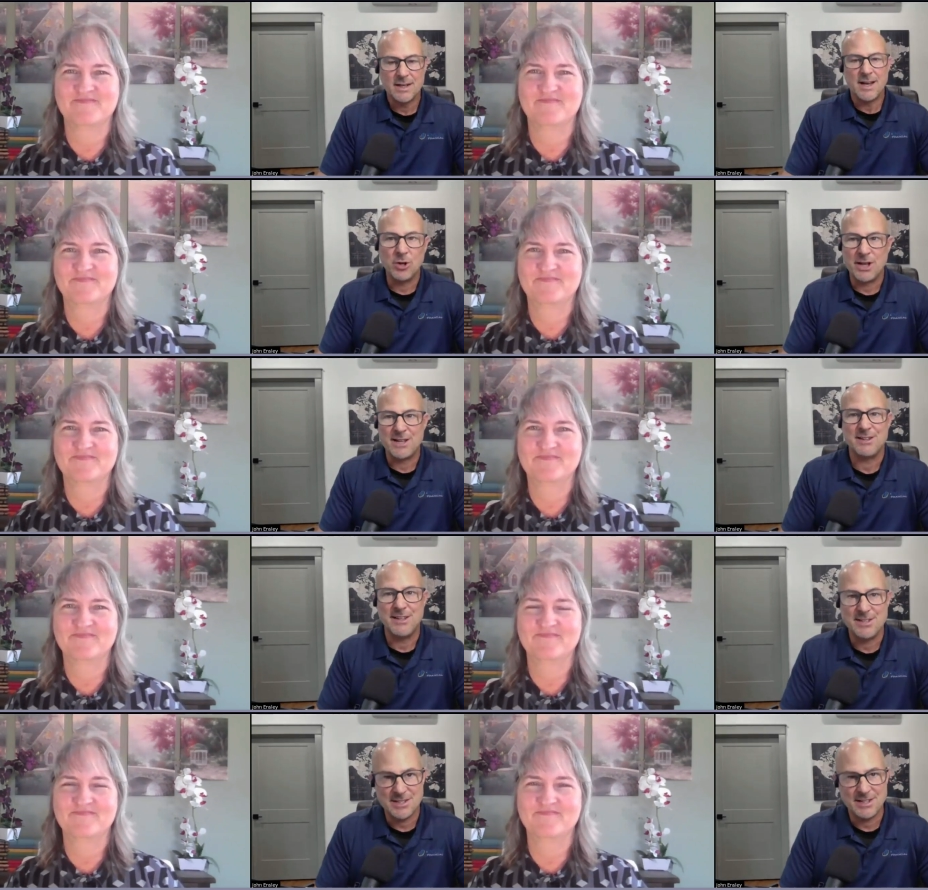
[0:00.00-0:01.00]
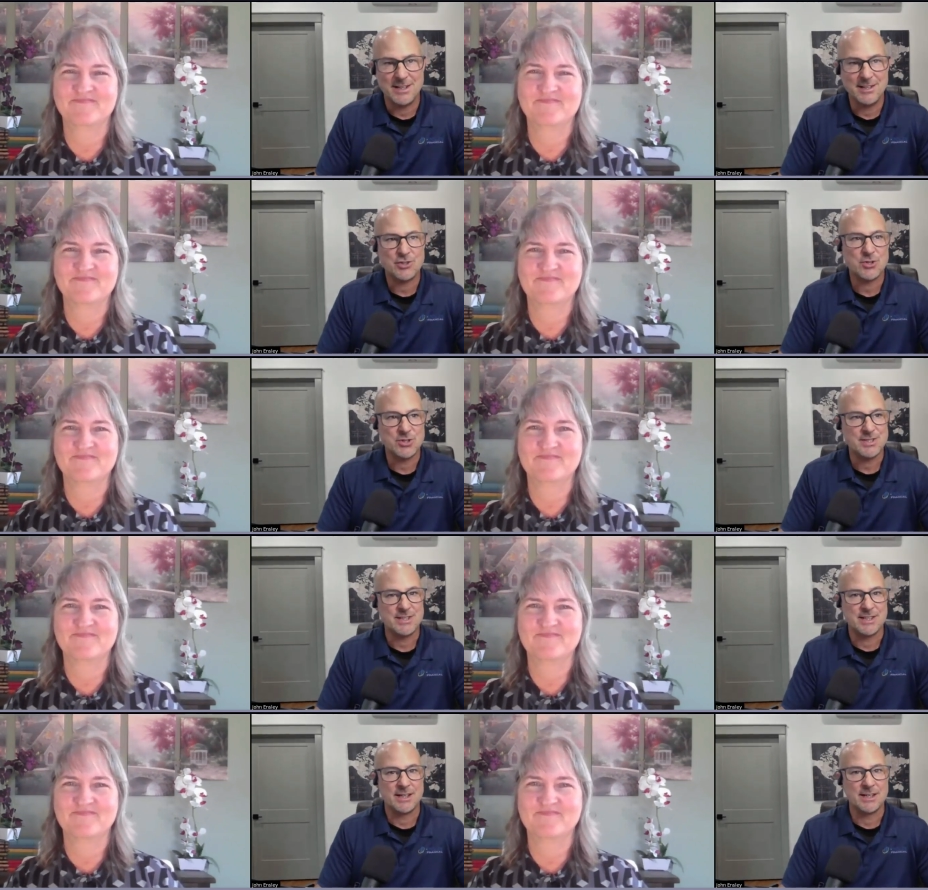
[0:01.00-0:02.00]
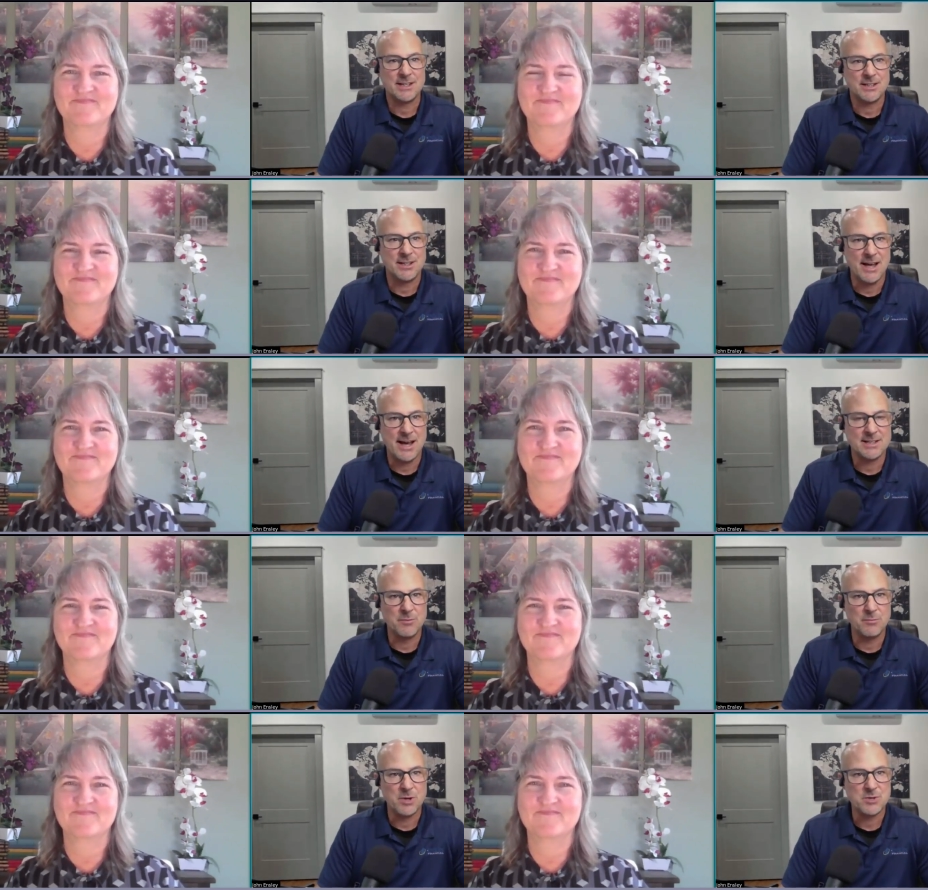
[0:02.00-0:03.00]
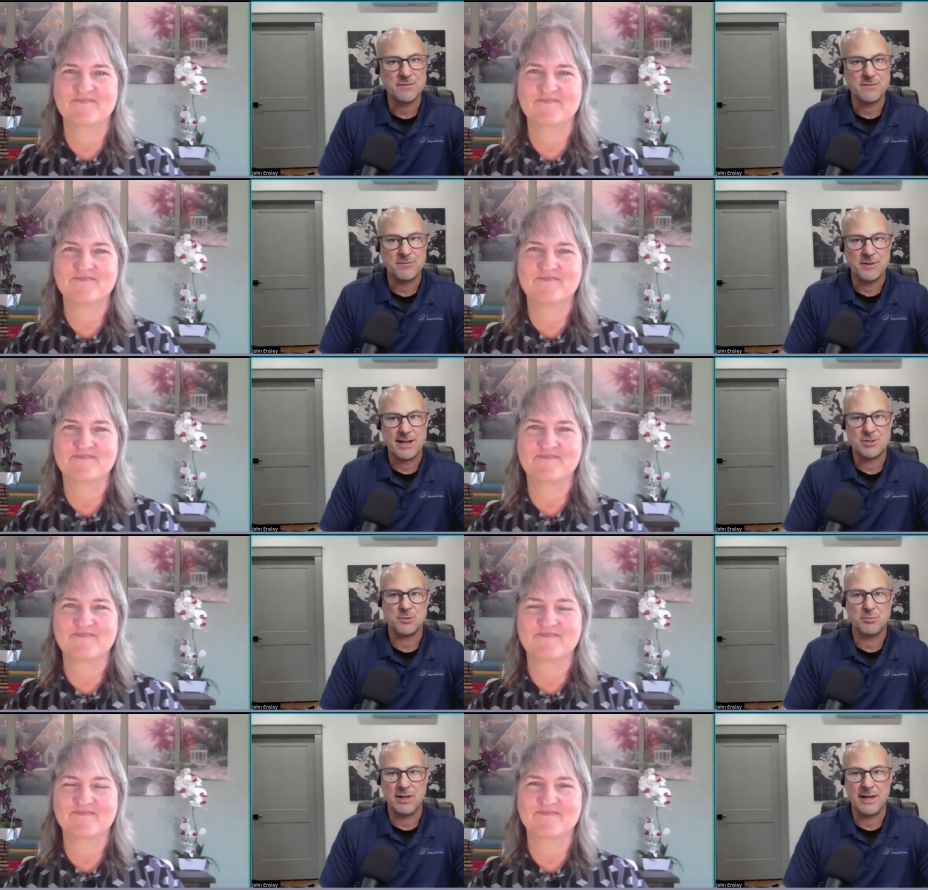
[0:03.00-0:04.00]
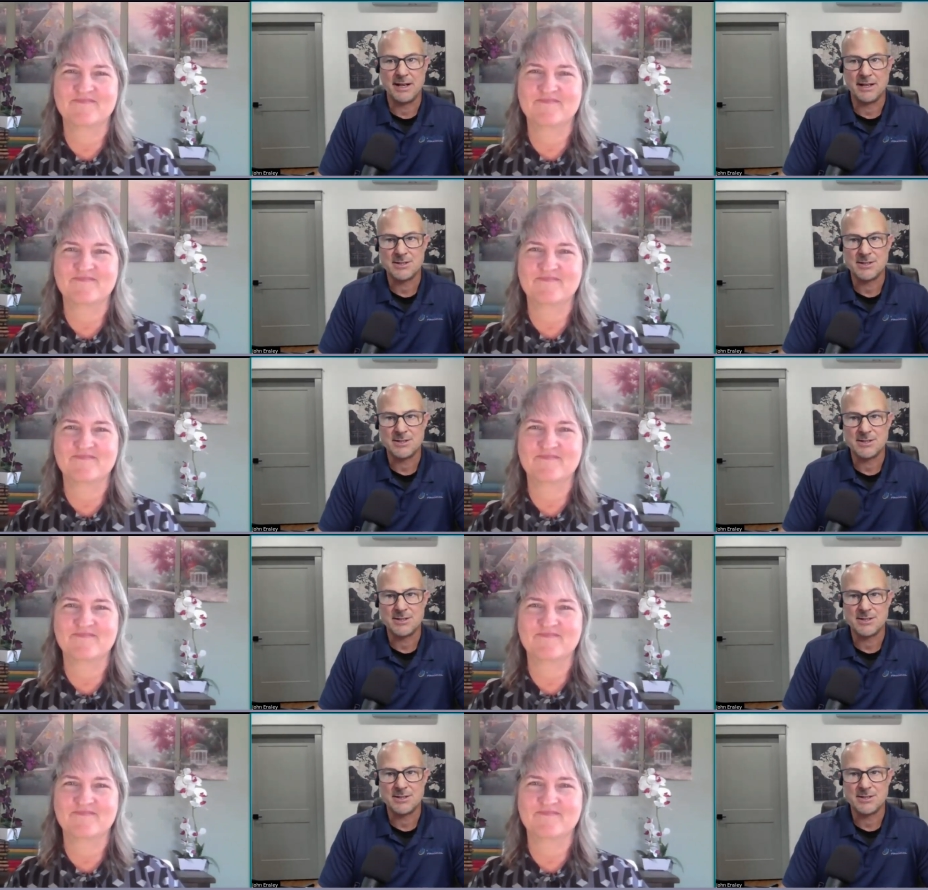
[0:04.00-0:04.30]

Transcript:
Speaker 1: Well, isn't it interesting that most of the financial planning